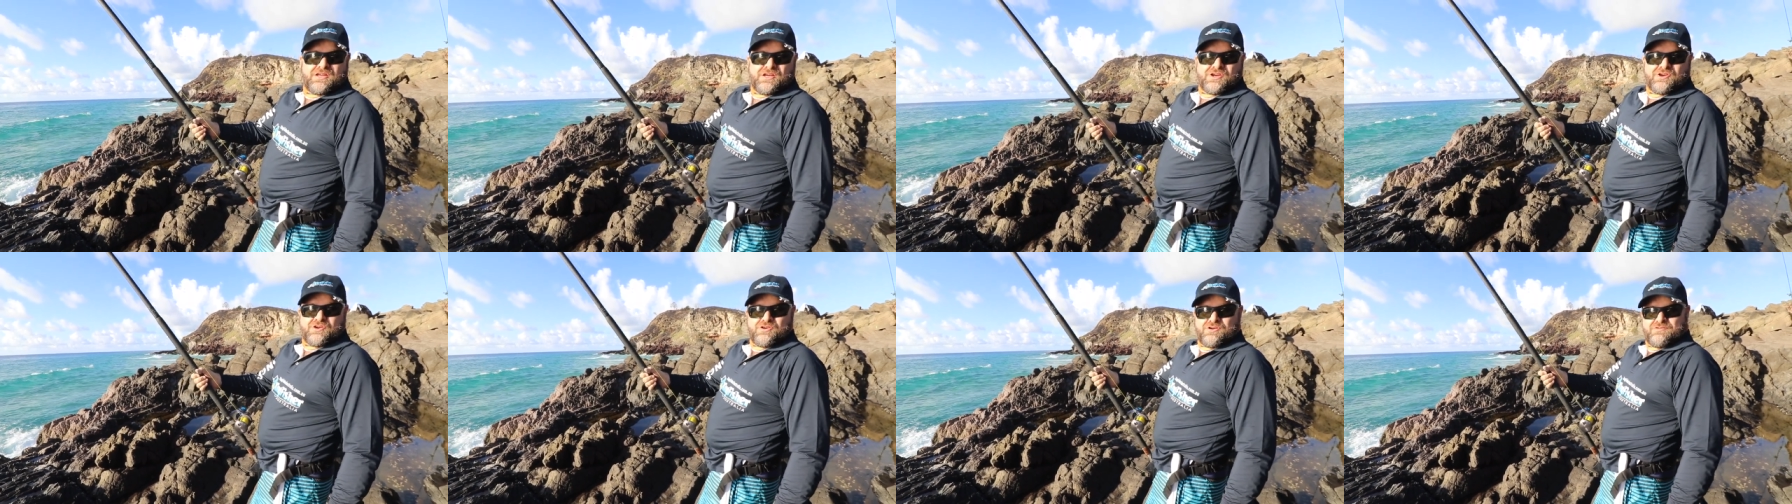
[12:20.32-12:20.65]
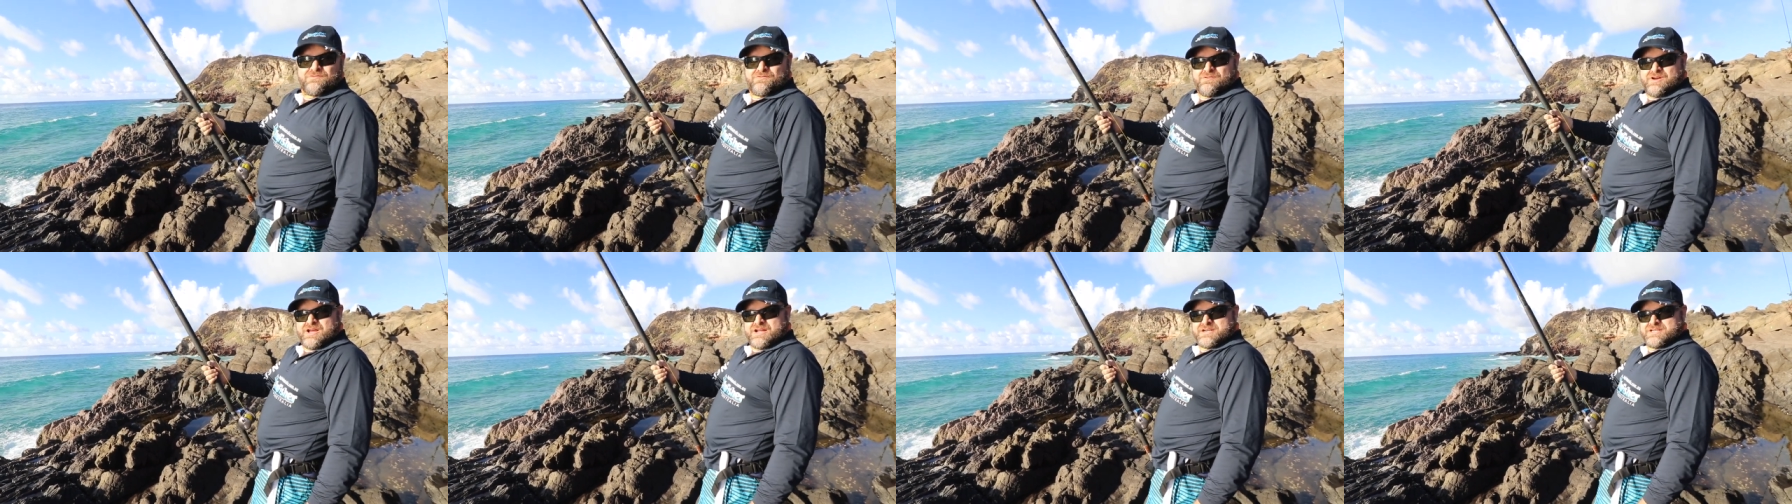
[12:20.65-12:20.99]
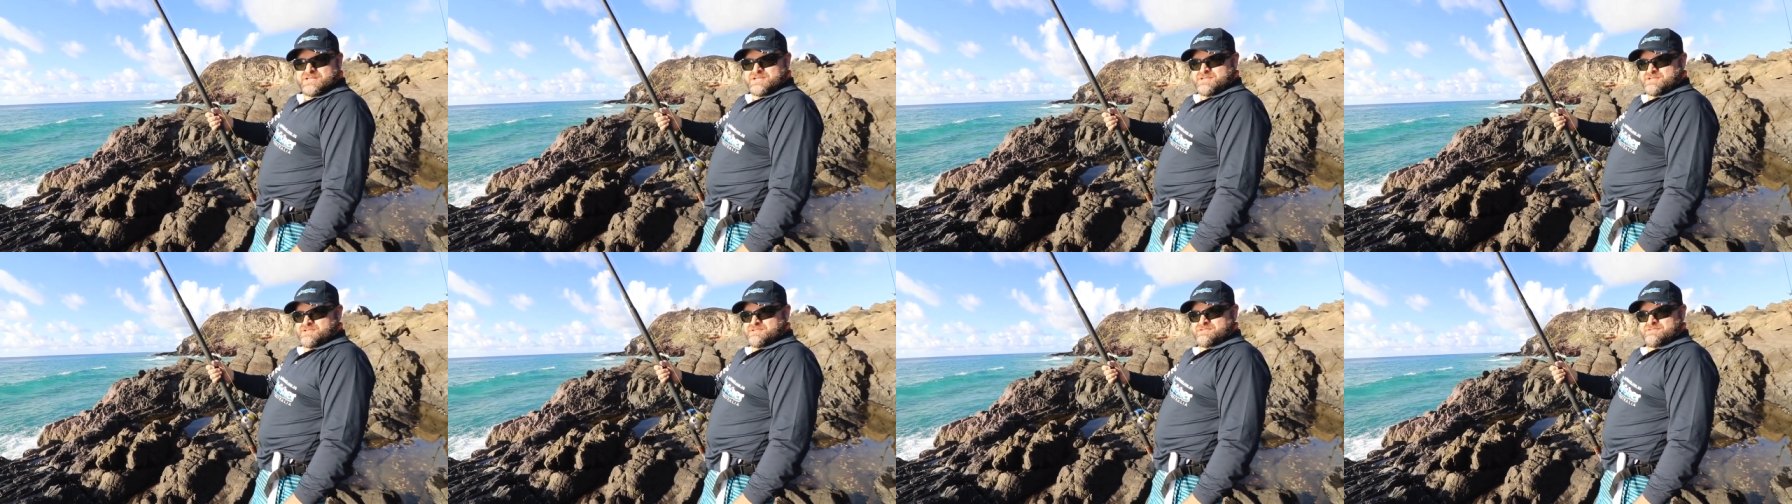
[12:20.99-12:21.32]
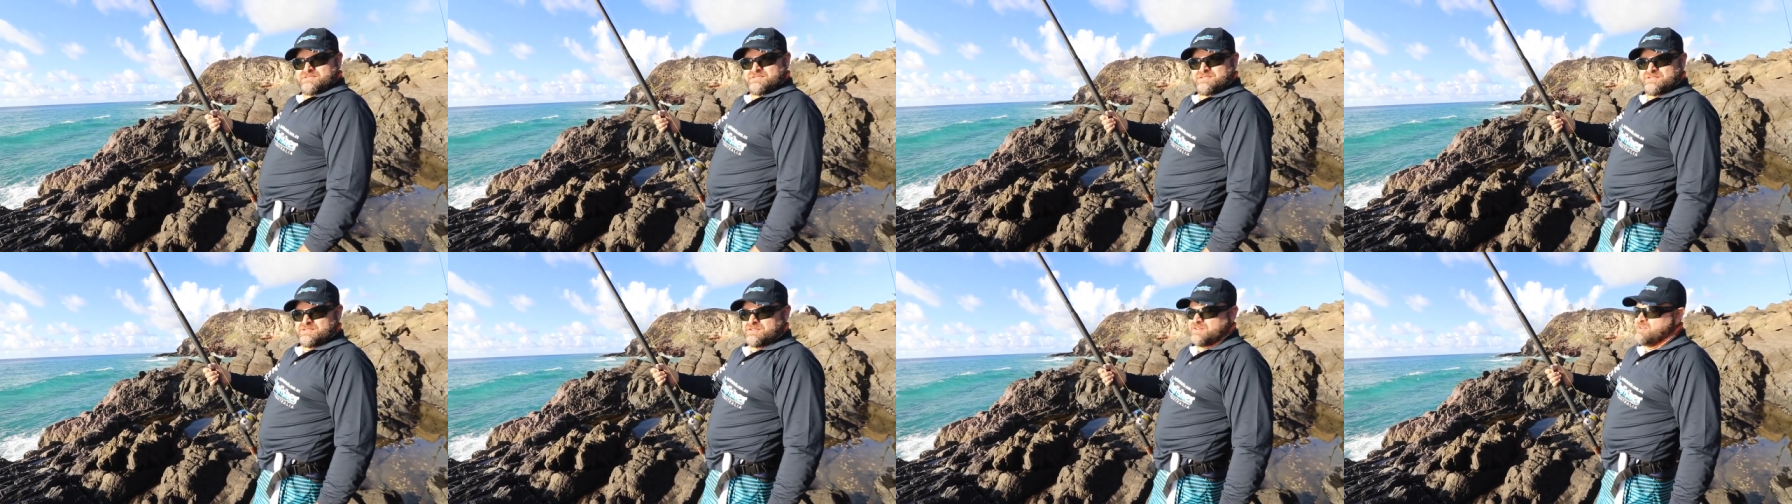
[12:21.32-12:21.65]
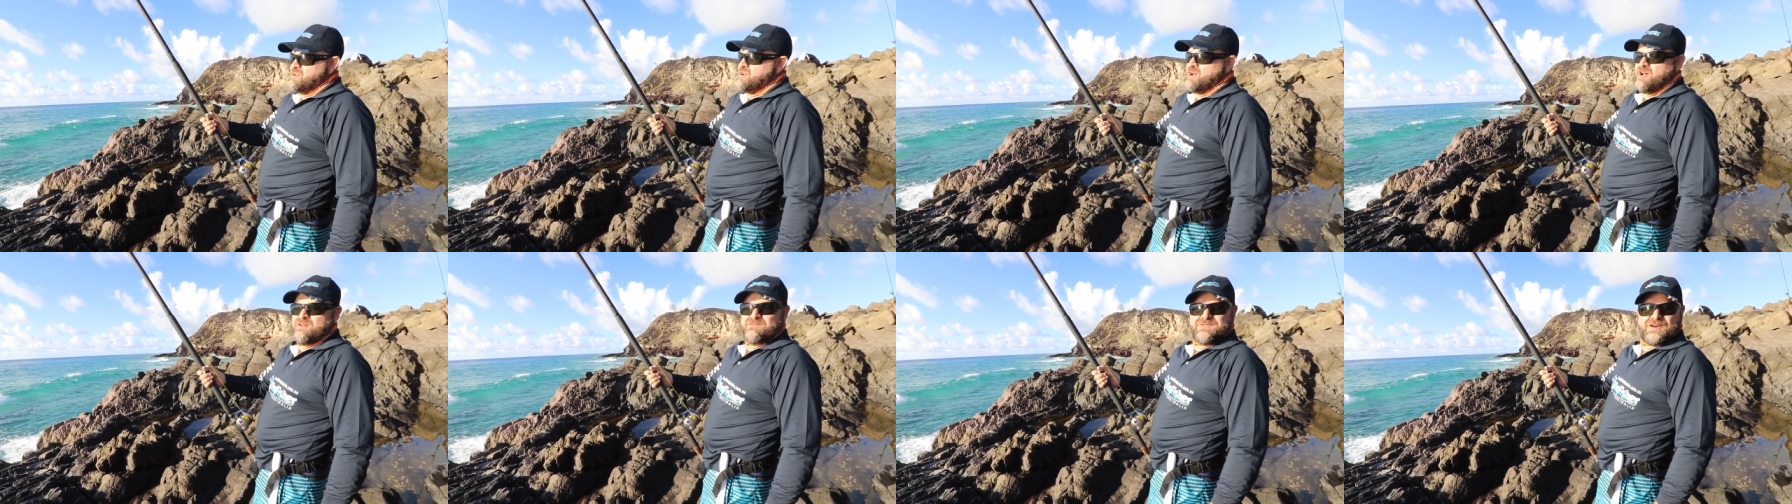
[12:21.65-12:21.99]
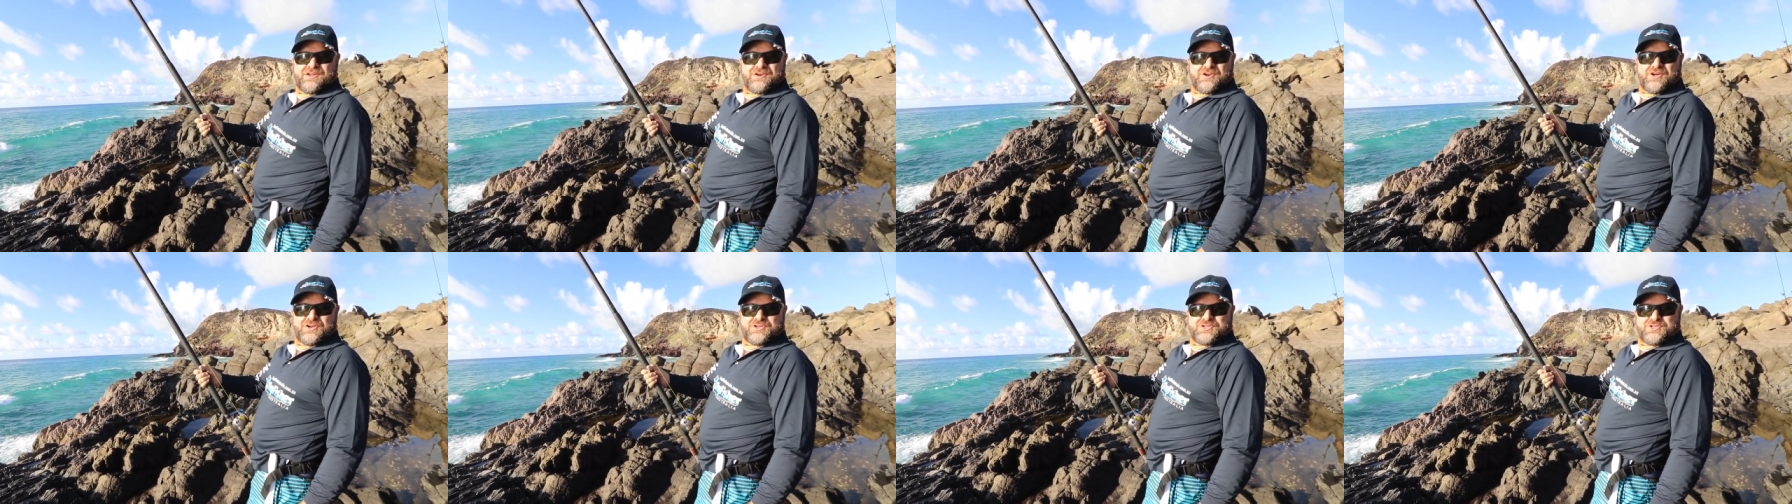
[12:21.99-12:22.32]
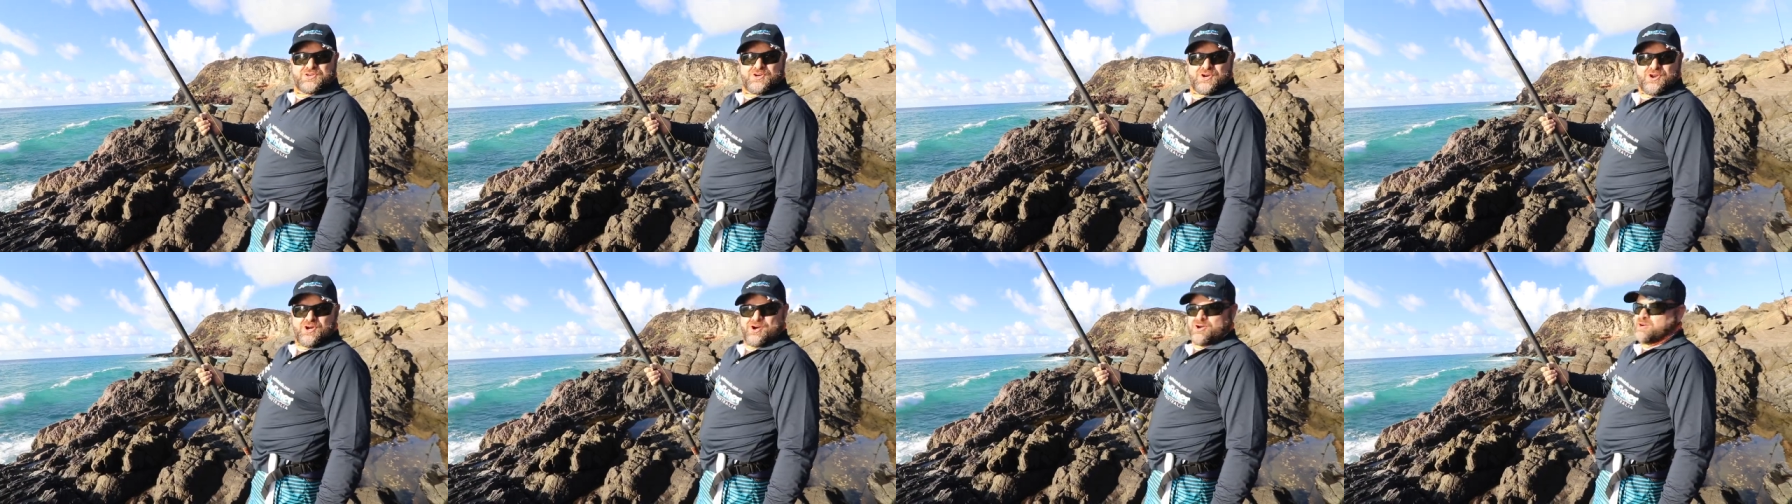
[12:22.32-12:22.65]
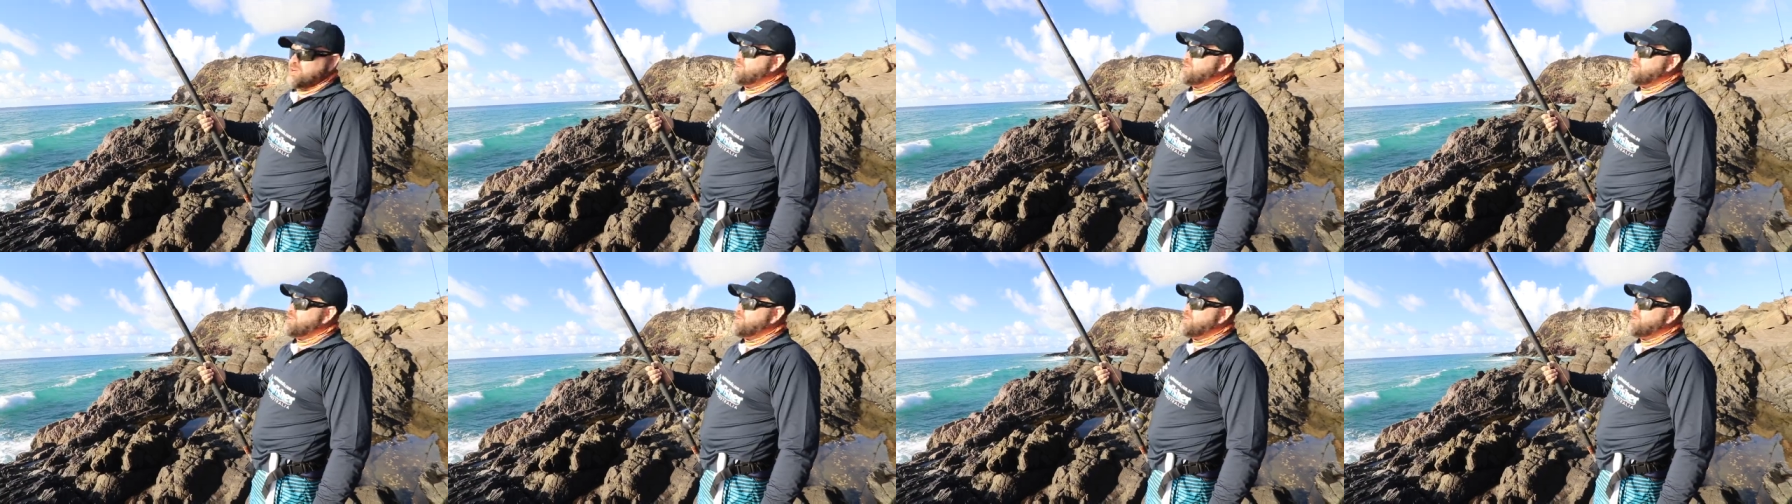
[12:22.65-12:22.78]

a good fight. Hopefully not too long.